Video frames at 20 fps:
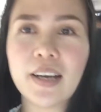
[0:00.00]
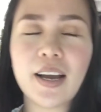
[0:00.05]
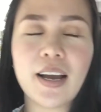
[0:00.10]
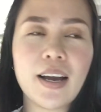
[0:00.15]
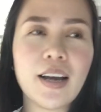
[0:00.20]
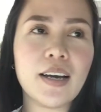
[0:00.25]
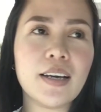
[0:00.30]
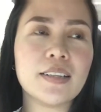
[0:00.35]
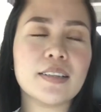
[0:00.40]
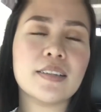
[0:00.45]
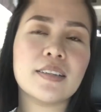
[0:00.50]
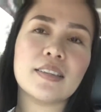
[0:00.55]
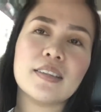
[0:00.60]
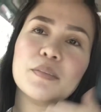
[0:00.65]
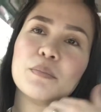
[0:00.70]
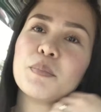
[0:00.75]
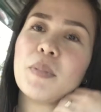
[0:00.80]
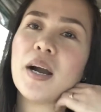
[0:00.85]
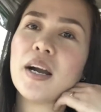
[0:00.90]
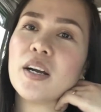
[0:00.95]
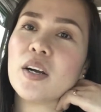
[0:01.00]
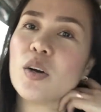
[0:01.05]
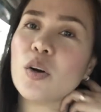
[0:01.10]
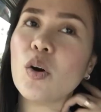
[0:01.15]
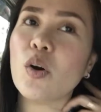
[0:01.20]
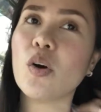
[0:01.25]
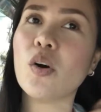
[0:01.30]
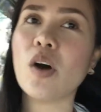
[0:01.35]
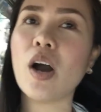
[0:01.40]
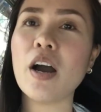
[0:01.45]
at
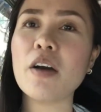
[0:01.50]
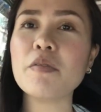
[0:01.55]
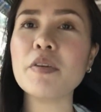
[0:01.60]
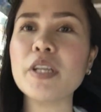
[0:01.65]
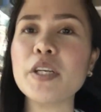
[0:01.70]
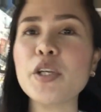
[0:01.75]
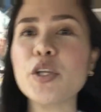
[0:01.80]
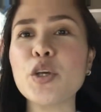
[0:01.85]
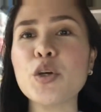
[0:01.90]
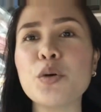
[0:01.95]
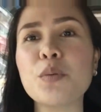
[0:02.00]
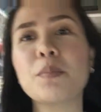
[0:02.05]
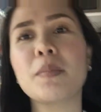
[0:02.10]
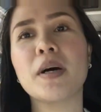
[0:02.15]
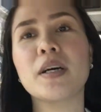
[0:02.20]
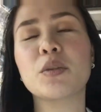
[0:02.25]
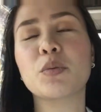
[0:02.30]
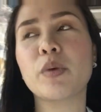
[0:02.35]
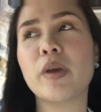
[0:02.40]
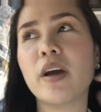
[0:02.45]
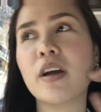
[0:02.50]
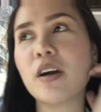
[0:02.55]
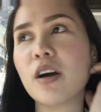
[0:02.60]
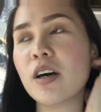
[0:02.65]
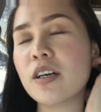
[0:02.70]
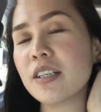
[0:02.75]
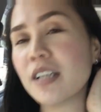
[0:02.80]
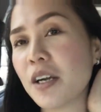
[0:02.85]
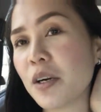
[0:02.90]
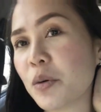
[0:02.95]
Mango Avenue but we are
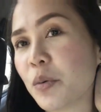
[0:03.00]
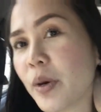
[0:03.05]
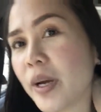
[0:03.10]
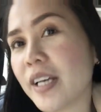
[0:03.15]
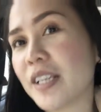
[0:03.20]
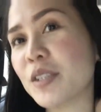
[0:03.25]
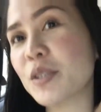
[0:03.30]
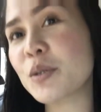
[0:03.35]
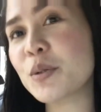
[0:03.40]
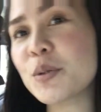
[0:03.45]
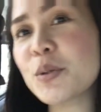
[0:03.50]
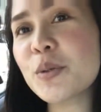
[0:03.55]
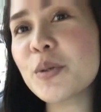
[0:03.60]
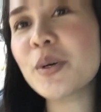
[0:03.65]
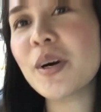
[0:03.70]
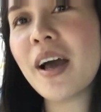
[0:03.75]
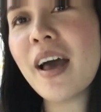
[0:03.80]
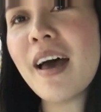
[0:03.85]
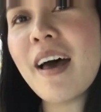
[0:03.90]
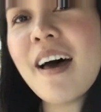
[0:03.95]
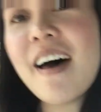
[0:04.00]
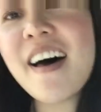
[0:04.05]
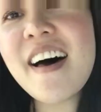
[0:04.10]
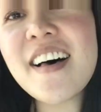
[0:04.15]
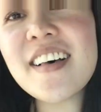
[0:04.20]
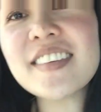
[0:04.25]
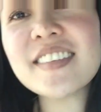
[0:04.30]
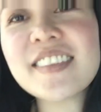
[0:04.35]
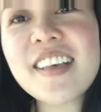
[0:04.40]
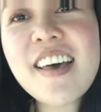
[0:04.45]
on our way to
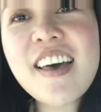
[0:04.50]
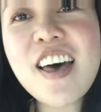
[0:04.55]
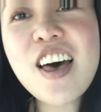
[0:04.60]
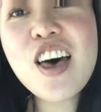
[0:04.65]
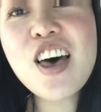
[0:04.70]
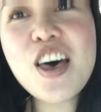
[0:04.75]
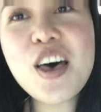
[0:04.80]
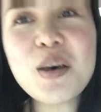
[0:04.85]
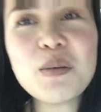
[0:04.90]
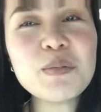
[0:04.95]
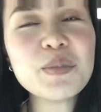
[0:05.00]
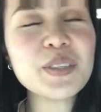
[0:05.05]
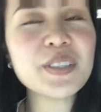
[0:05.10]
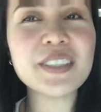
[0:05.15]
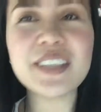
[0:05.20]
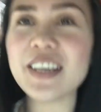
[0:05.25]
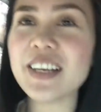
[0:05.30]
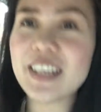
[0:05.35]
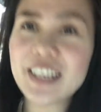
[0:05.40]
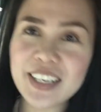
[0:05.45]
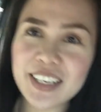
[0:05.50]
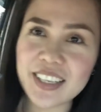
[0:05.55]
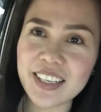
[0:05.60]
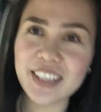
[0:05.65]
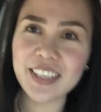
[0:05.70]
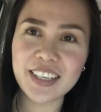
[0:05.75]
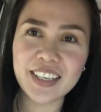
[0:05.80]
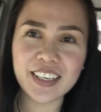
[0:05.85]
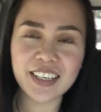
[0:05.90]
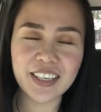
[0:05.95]
SM
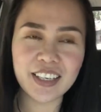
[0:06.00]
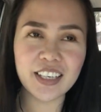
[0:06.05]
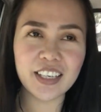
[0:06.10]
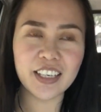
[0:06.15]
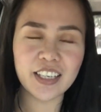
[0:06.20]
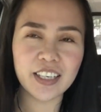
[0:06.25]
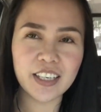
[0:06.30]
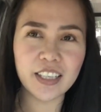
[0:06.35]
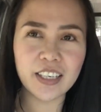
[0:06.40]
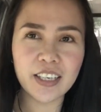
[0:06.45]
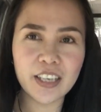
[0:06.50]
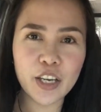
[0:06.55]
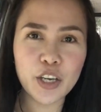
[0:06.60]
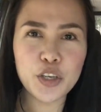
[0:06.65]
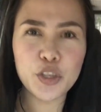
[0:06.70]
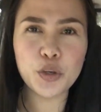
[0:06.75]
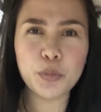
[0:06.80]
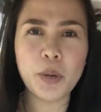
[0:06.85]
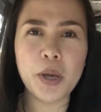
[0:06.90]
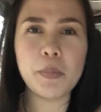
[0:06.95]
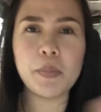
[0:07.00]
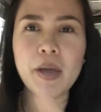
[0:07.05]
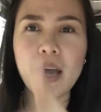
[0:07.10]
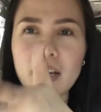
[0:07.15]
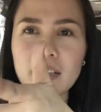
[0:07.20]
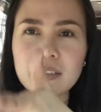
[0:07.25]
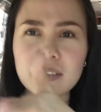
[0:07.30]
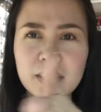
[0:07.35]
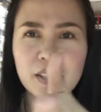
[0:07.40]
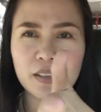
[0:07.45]
City! You may be
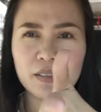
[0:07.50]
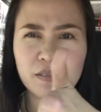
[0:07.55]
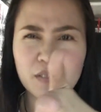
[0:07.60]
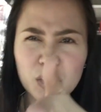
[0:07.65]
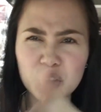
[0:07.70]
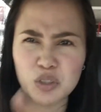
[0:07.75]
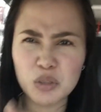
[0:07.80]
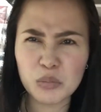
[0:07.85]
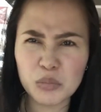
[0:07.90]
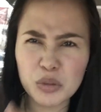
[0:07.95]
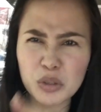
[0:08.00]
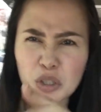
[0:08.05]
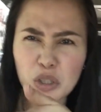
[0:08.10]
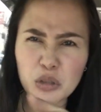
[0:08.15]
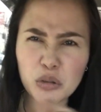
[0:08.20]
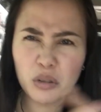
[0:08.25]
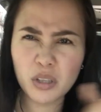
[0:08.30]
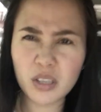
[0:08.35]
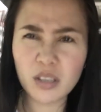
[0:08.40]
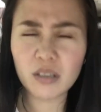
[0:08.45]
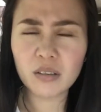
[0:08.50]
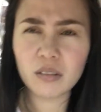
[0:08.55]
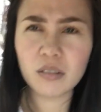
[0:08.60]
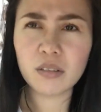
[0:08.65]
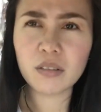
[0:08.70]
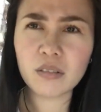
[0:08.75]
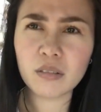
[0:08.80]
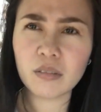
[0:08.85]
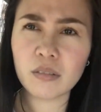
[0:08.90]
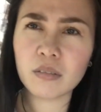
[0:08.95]
asking, SM City?
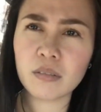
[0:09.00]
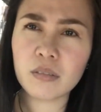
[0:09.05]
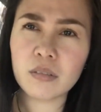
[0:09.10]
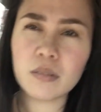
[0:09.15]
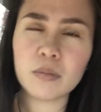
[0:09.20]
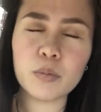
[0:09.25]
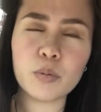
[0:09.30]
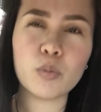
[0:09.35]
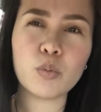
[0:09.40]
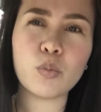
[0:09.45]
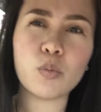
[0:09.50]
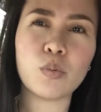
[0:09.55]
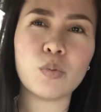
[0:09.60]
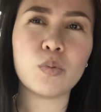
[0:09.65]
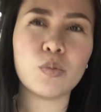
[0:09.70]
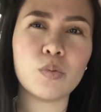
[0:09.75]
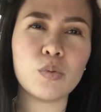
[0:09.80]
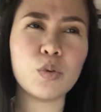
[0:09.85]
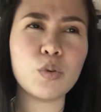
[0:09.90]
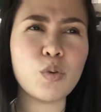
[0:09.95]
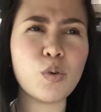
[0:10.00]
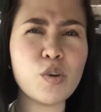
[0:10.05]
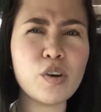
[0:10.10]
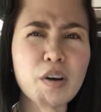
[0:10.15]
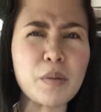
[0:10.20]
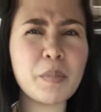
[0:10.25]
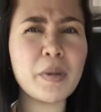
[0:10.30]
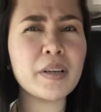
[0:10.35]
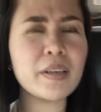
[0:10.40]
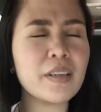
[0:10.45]
Dool
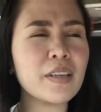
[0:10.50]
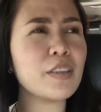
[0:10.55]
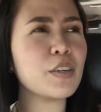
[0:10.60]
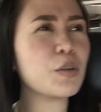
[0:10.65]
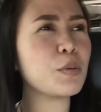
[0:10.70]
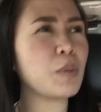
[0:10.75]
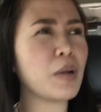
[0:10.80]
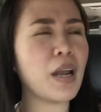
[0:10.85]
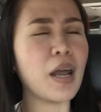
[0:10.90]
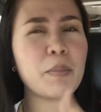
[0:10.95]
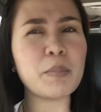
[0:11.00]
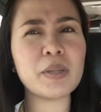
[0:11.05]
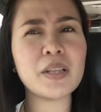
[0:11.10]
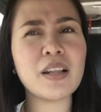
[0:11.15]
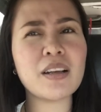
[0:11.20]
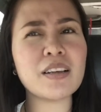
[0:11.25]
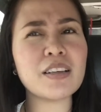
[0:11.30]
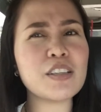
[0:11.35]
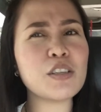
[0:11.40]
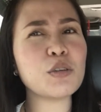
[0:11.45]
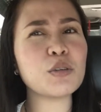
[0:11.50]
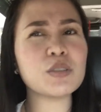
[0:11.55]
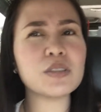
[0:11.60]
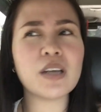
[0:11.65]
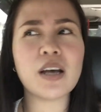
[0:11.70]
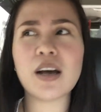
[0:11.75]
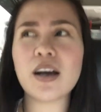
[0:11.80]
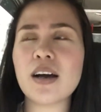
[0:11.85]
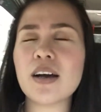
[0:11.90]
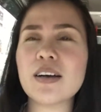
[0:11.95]
raman ninyo, malapit lang inyo
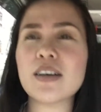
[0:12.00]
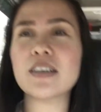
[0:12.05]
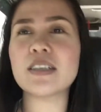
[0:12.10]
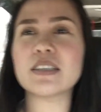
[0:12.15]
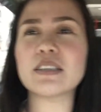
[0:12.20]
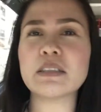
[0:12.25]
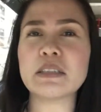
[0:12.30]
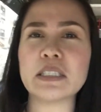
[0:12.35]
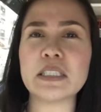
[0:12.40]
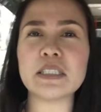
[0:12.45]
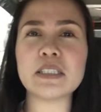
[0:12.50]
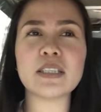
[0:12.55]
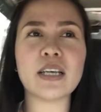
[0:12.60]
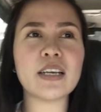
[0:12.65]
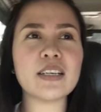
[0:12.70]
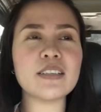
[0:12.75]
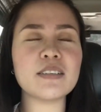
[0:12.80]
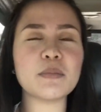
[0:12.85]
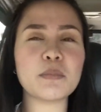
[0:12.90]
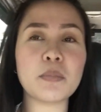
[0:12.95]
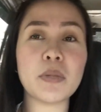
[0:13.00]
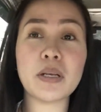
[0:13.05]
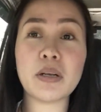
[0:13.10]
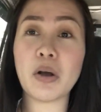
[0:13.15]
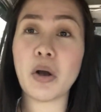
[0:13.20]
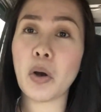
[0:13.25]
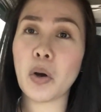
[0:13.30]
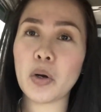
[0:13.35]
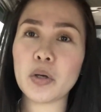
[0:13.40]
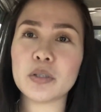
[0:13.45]
sa seaside
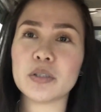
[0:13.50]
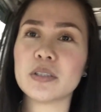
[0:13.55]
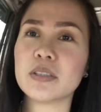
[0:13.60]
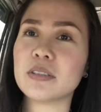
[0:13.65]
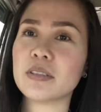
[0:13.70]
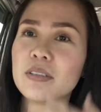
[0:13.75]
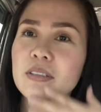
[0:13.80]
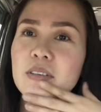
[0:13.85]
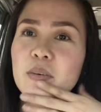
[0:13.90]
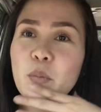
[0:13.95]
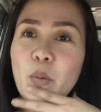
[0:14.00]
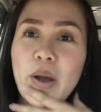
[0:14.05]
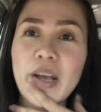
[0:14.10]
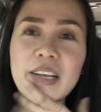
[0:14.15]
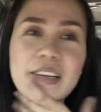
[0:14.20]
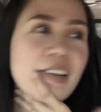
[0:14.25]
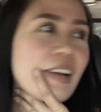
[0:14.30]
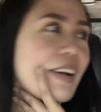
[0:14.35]
because why